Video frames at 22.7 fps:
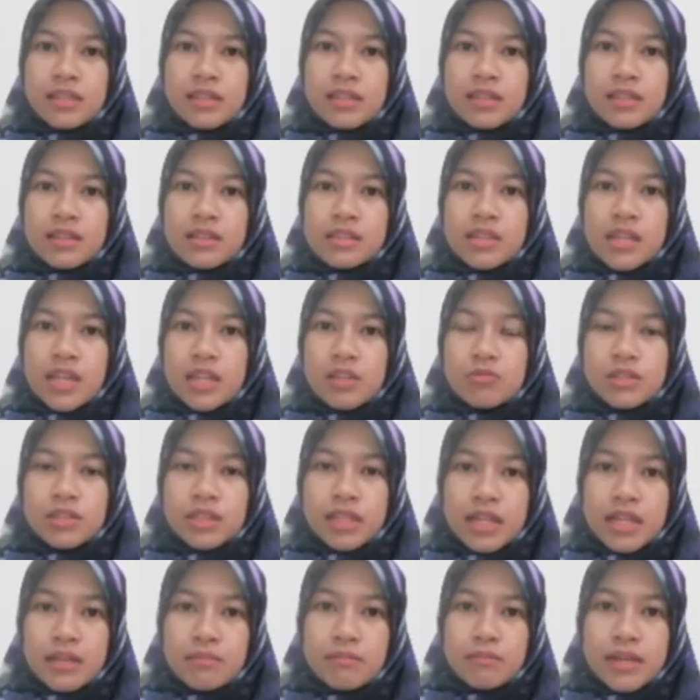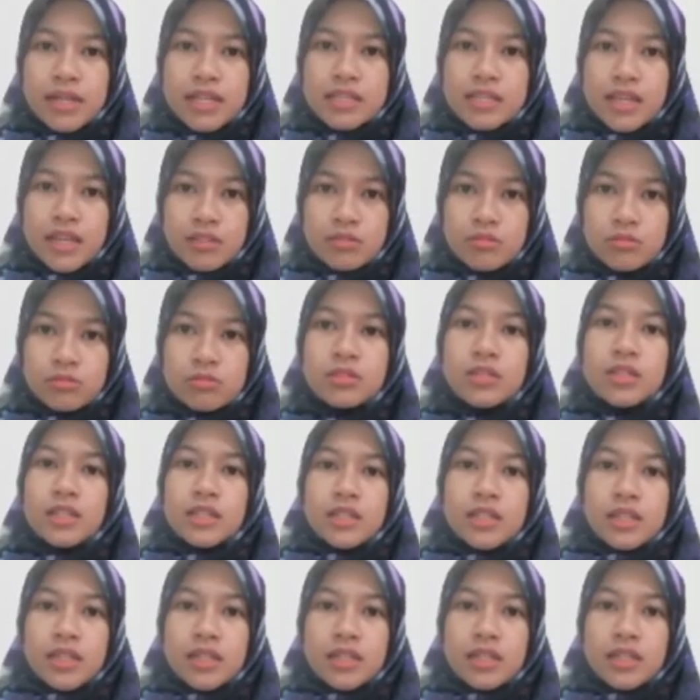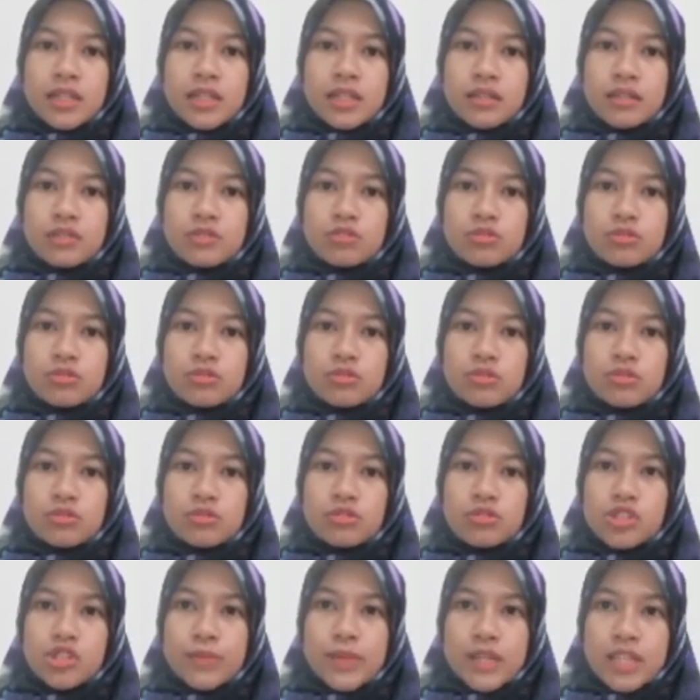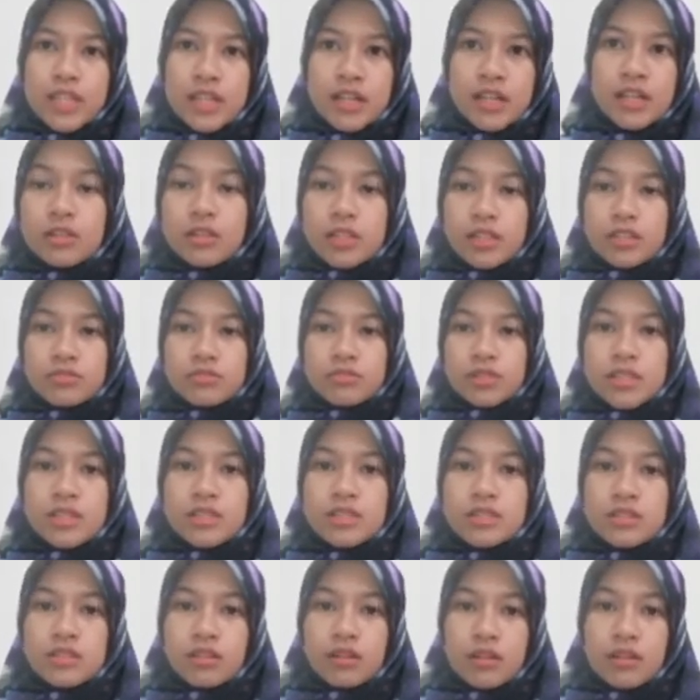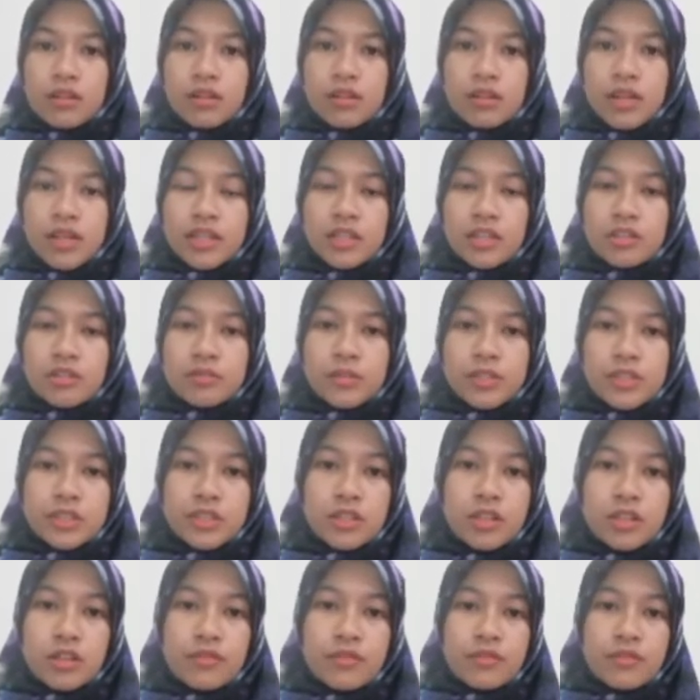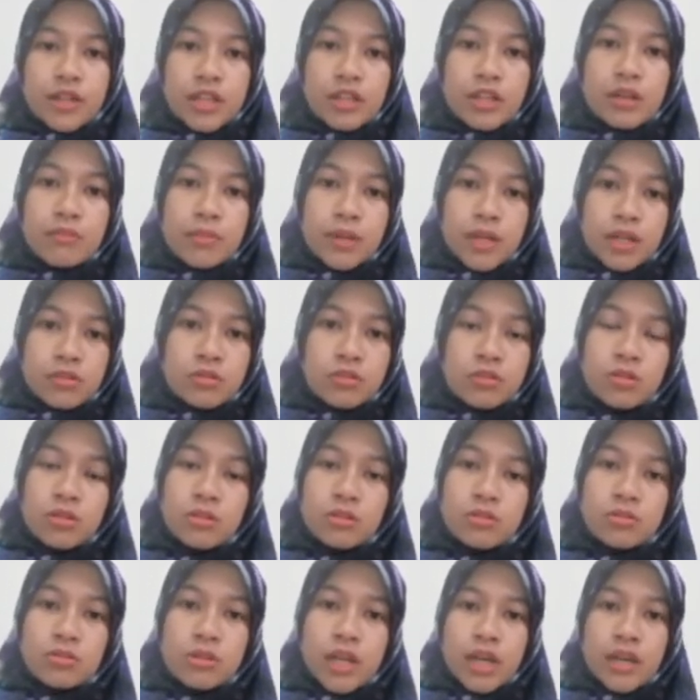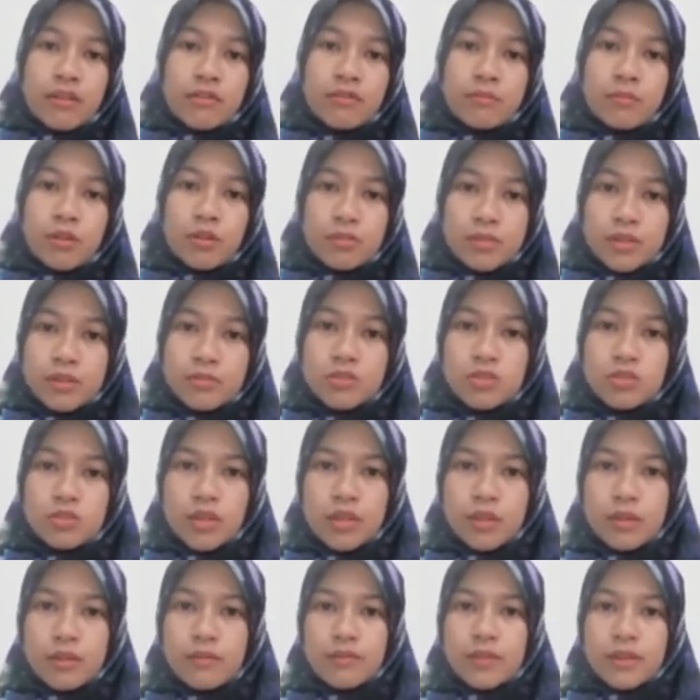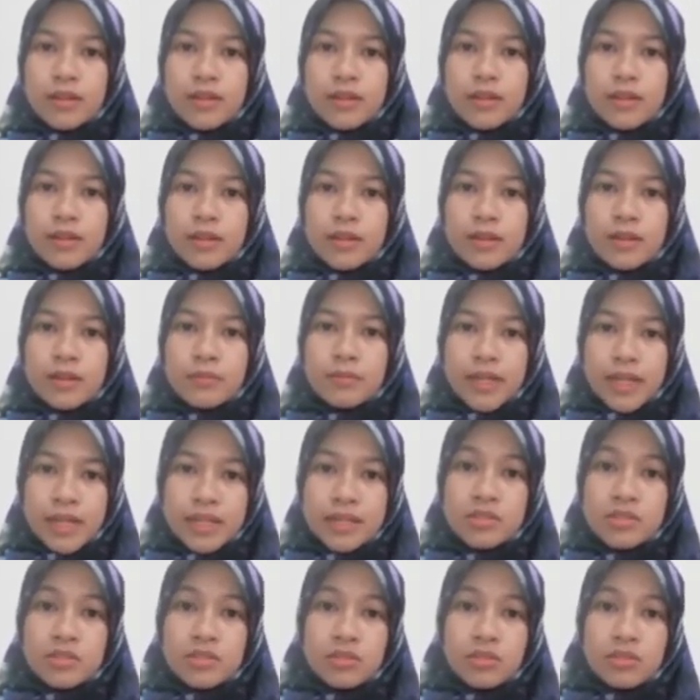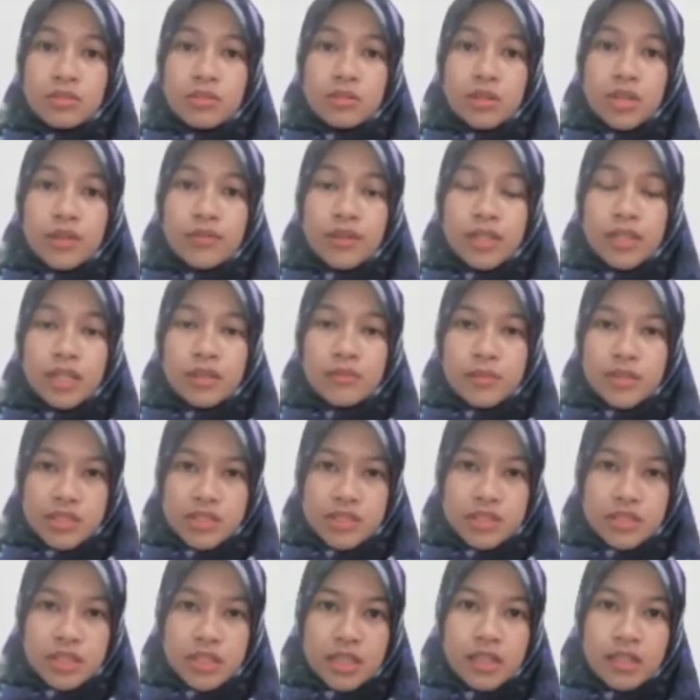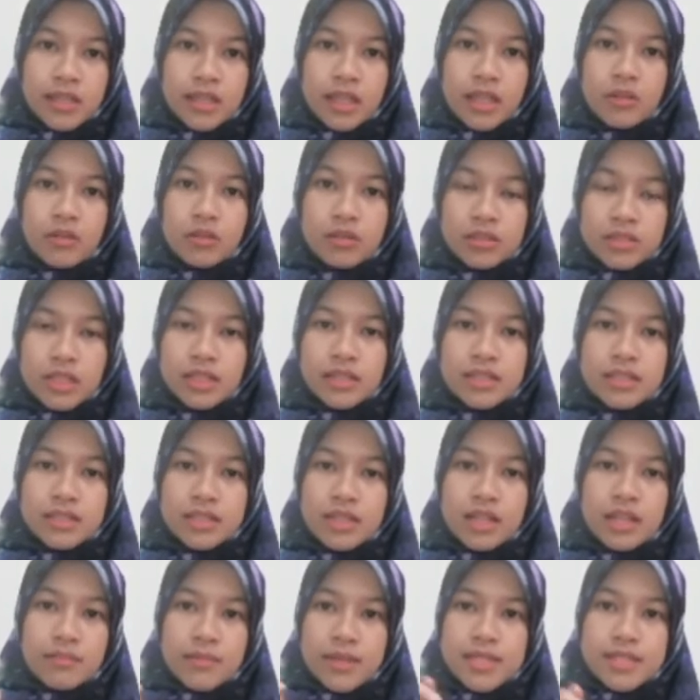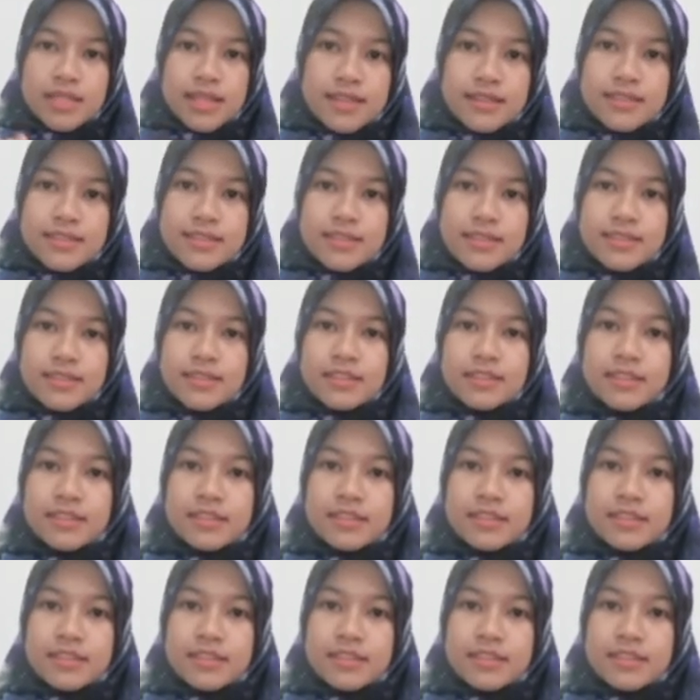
the bus schedule through social media. Okay, students or any community of IIUM Pagoh who have problems with bus or have any emergency, they can contact this KLMSS.